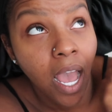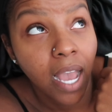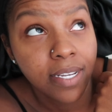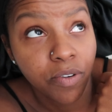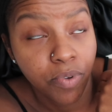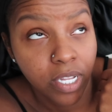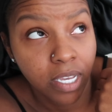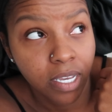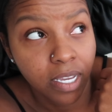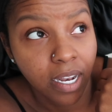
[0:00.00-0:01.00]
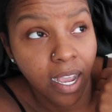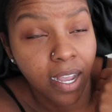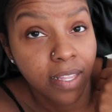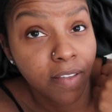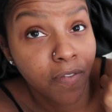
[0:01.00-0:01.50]
I did really good. I
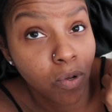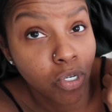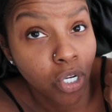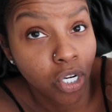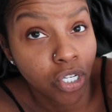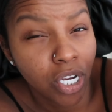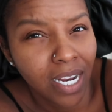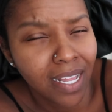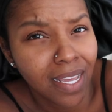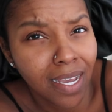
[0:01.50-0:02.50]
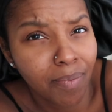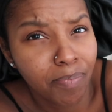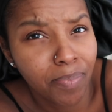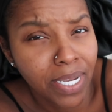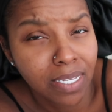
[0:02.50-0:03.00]
got the phone charger, and I think I
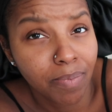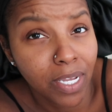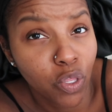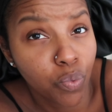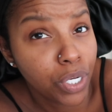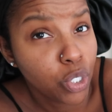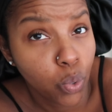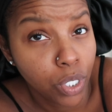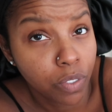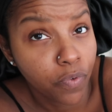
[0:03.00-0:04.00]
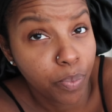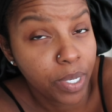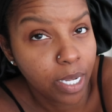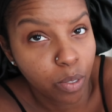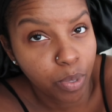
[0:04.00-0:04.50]
picked up like three toys for uh,
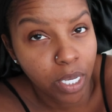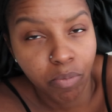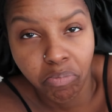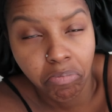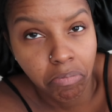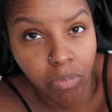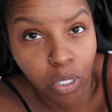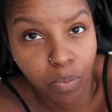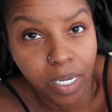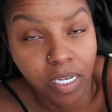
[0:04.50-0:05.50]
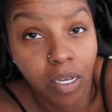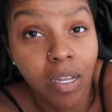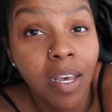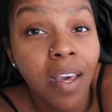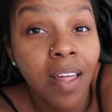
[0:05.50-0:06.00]
Penelope. No big
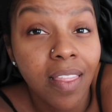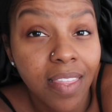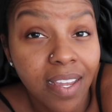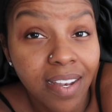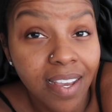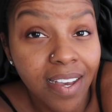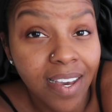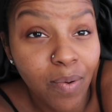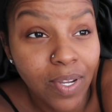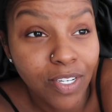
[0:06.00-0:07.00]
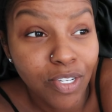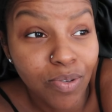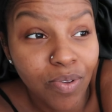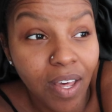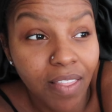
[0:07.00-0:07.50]
deal. Then I went
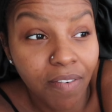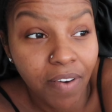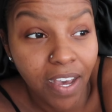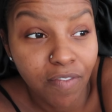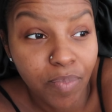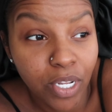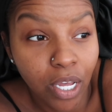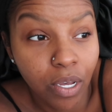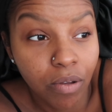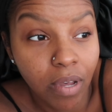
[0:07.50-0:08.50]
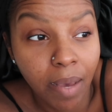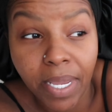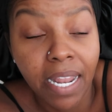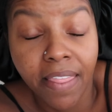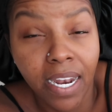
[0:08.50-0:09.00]
to uh, the Five Below. I
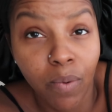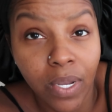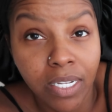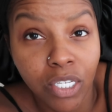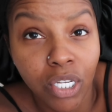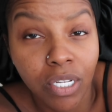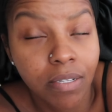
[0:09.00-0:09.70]
mean, then I went.